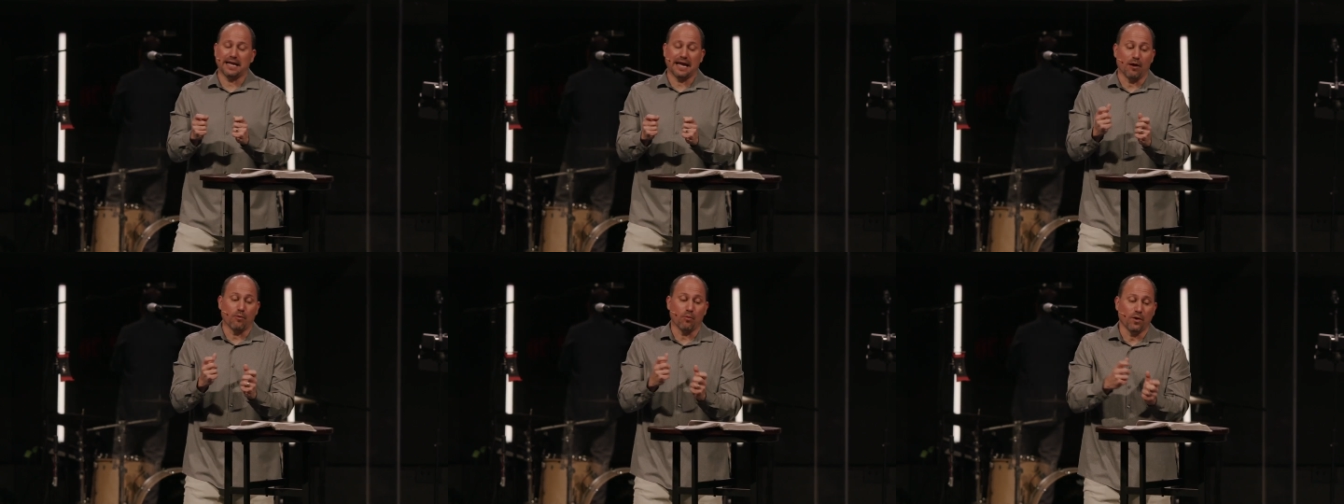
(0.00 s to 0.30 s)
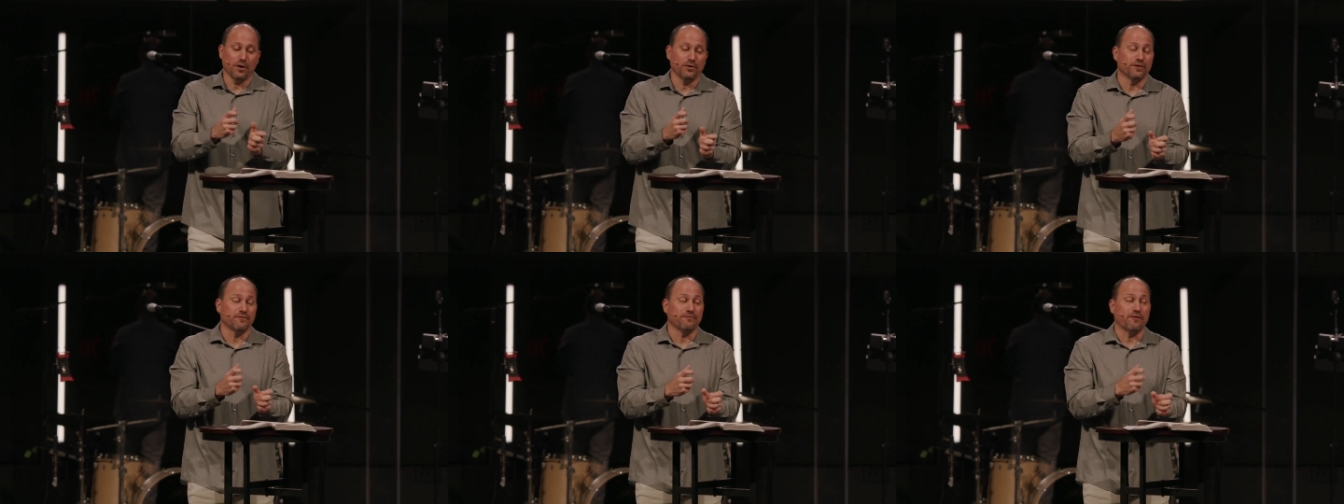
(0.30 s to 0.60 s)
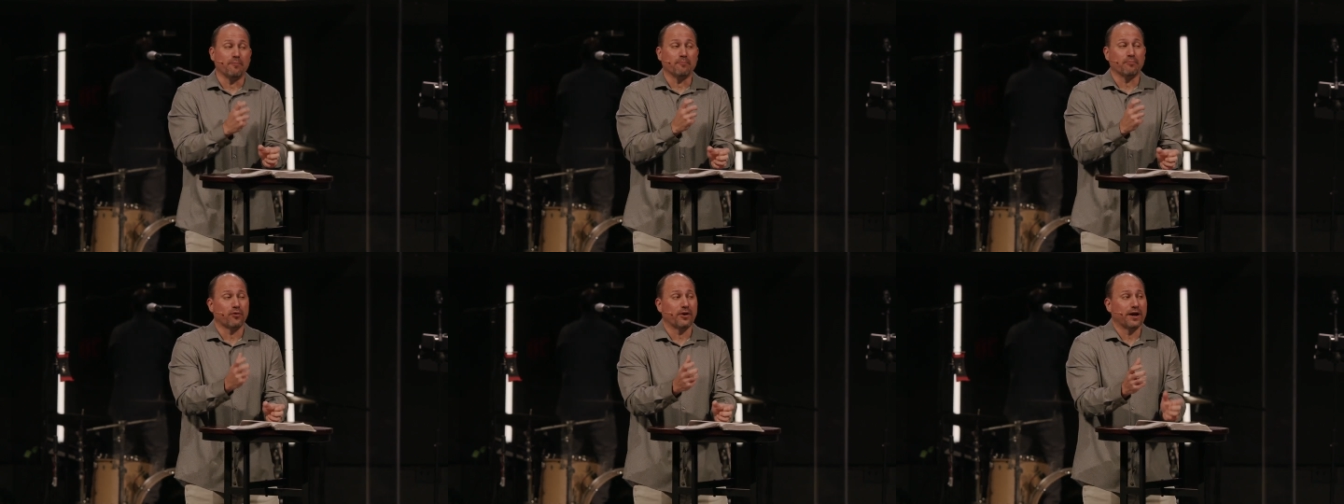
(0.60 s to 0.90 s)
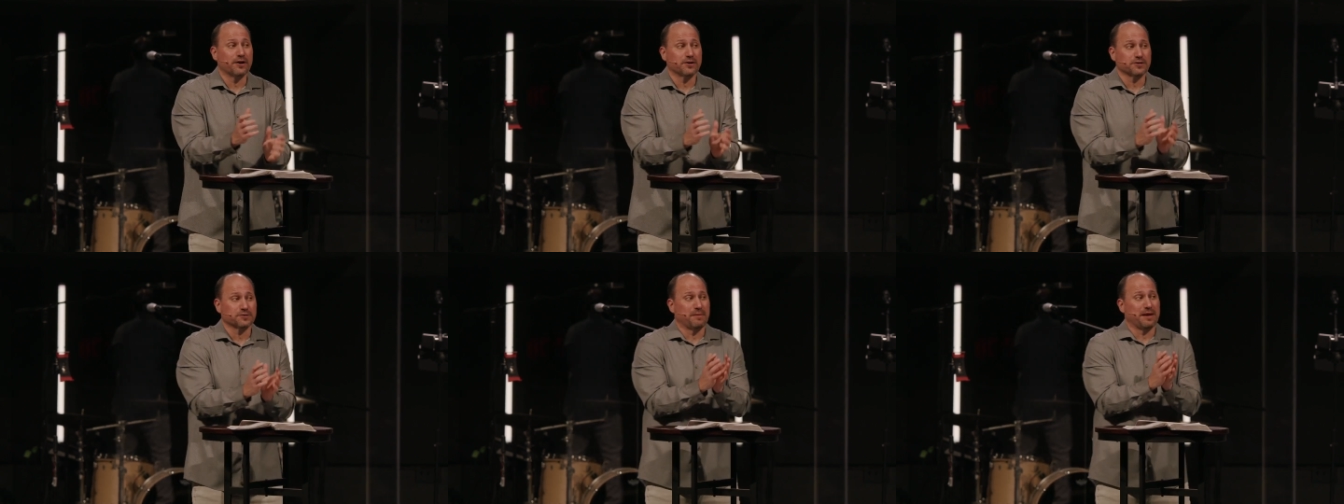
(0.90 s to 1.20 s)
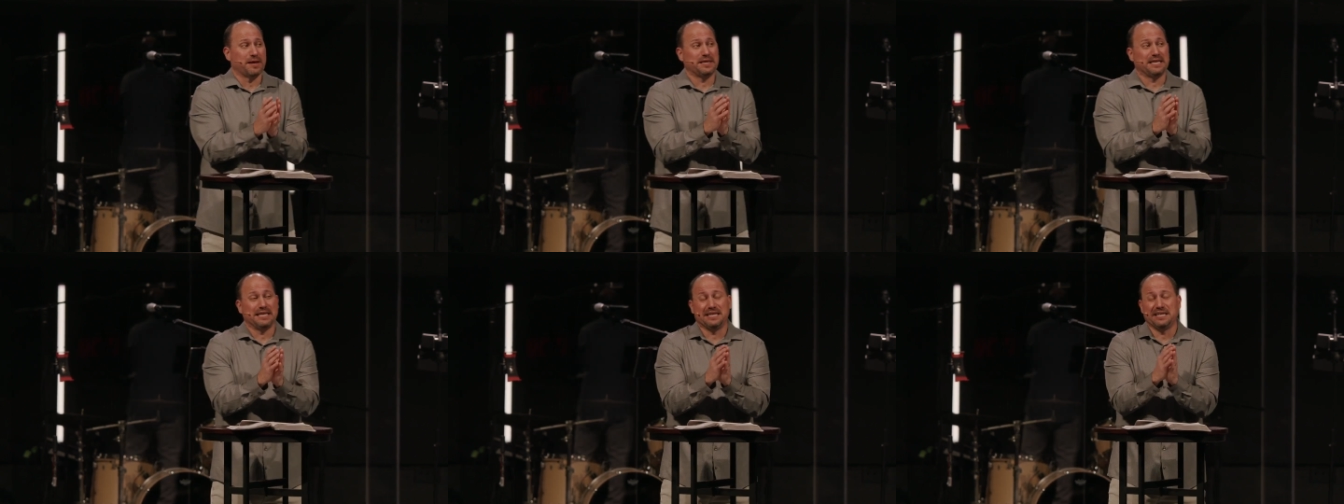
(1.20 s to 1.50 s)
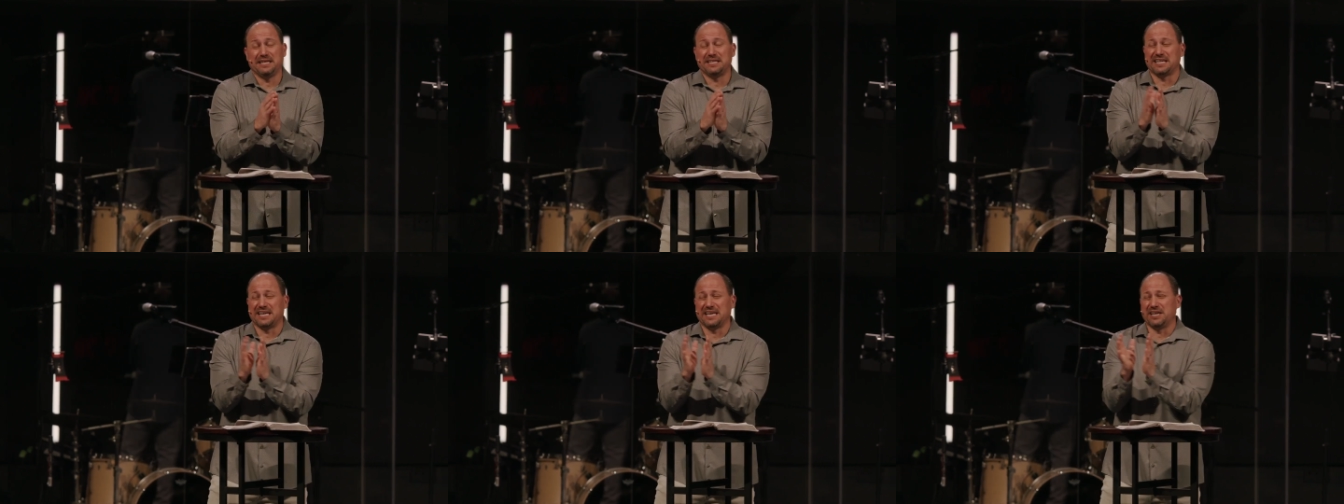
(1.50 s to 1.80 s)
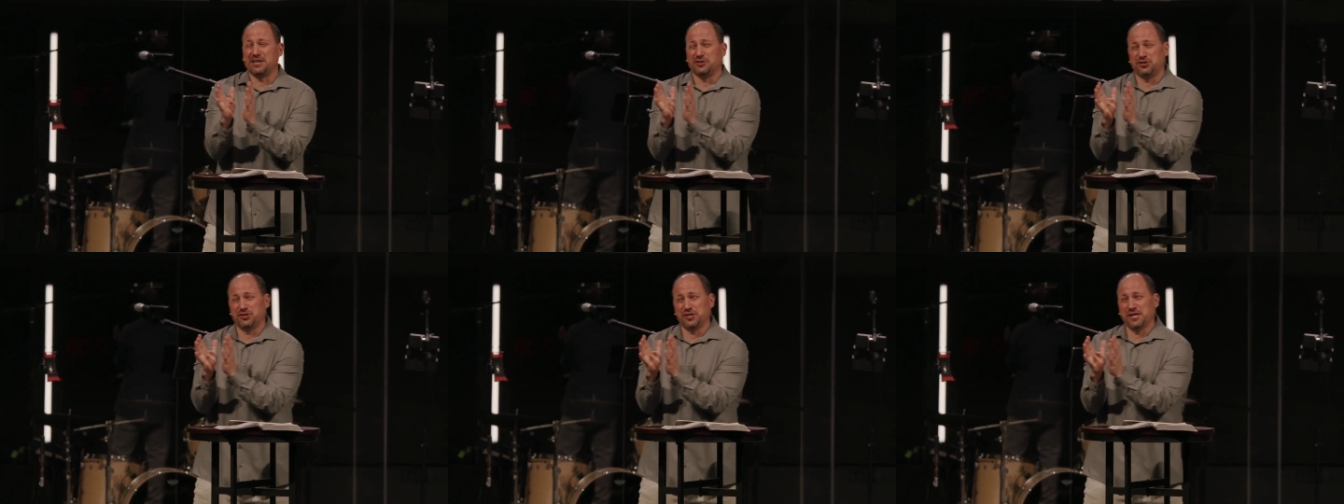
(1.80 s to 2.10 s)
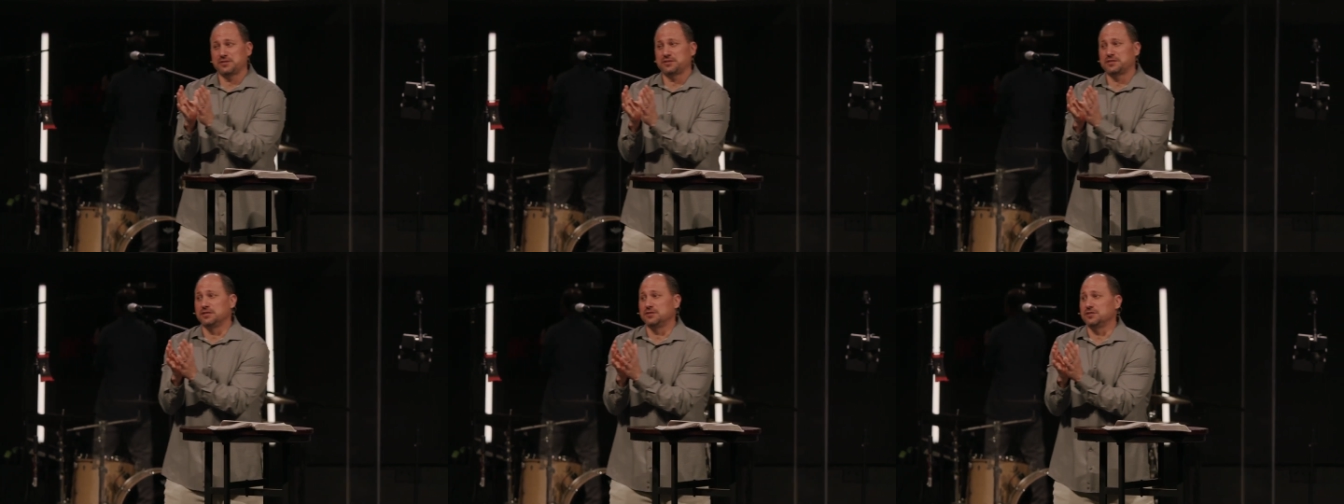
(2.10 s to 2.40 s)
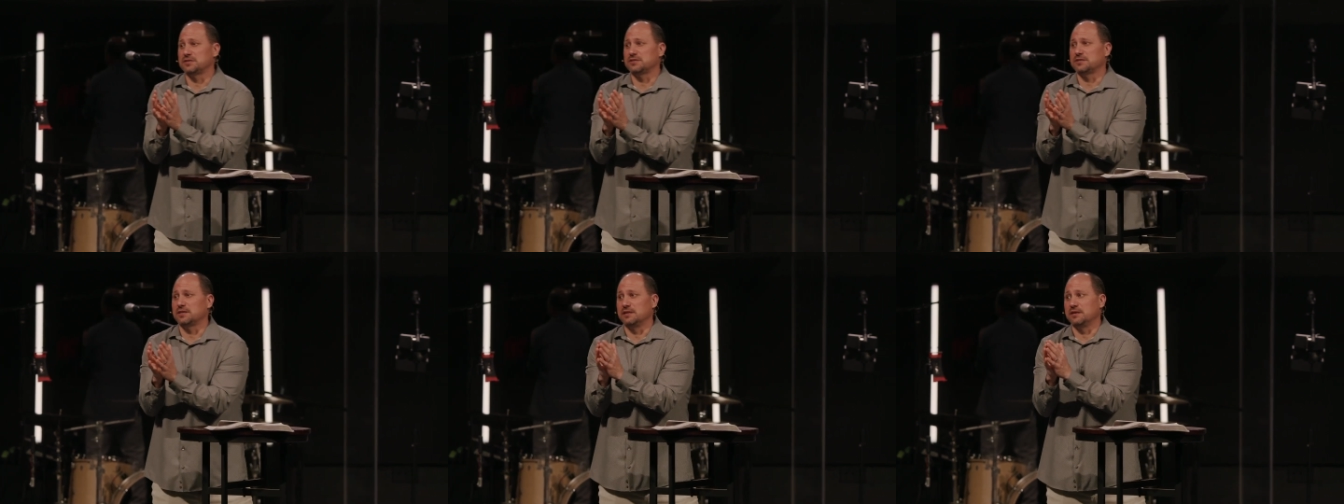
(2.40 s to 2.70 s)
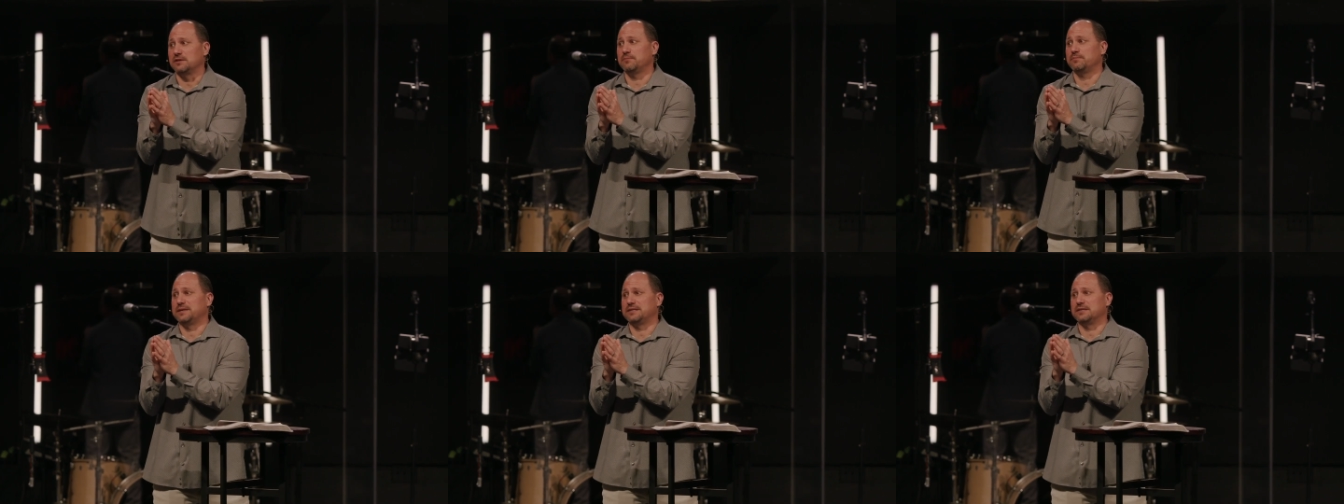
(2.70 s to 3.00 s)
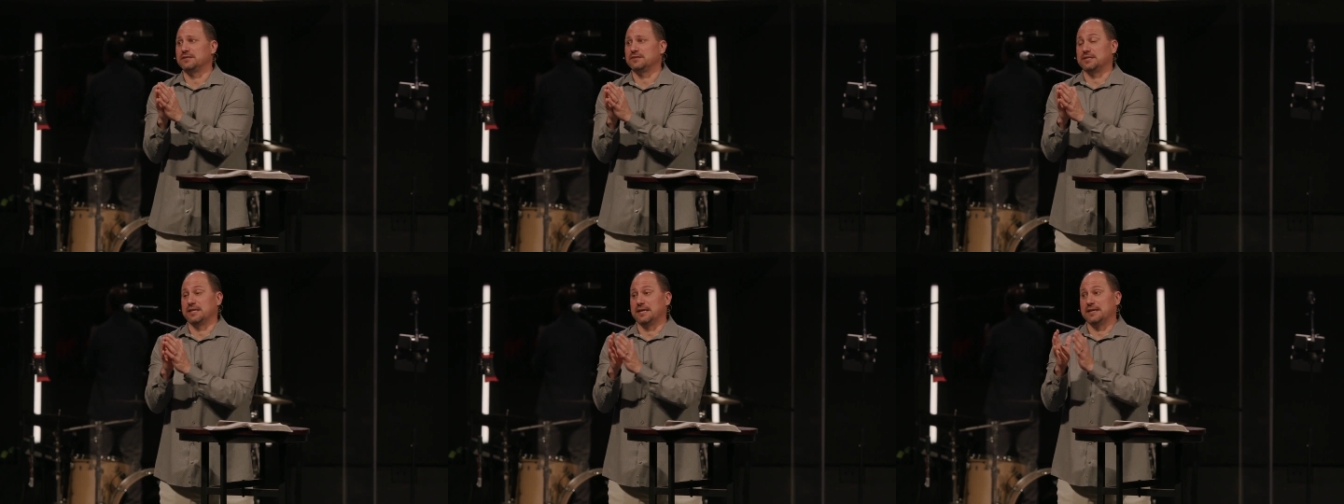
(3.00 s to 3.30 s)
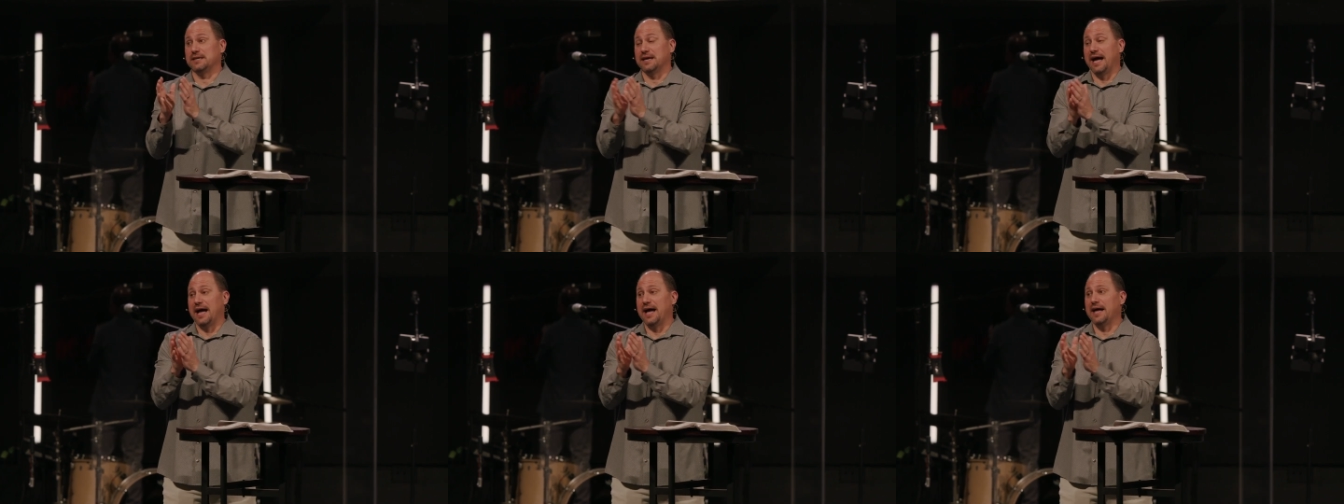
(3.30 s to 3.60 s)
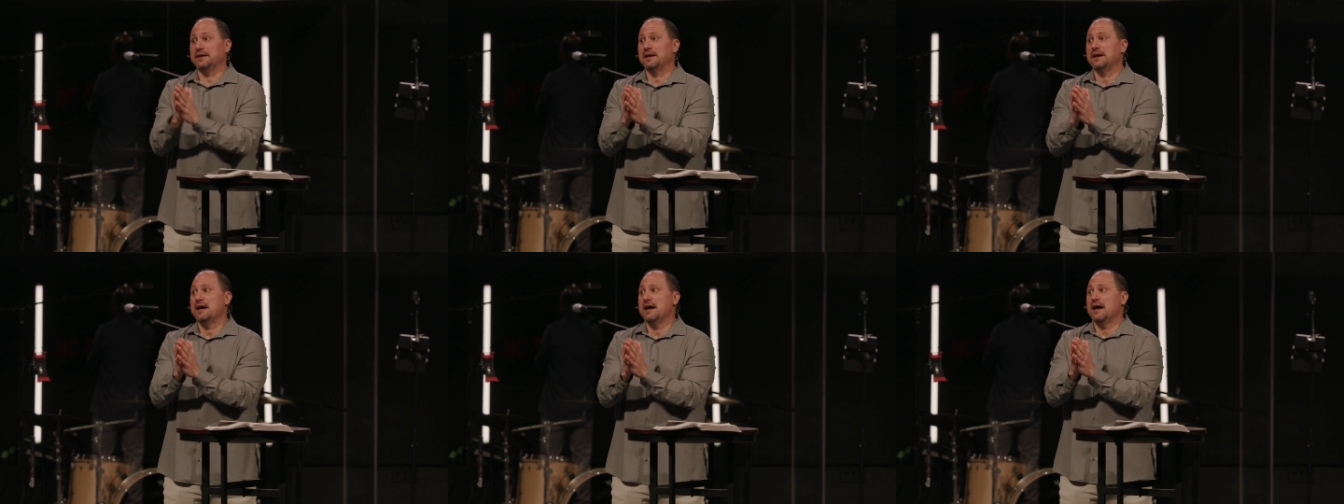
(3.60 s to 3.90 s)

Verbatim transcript: I wonder if our prayers may need to get adjusted just a little bit to say, God,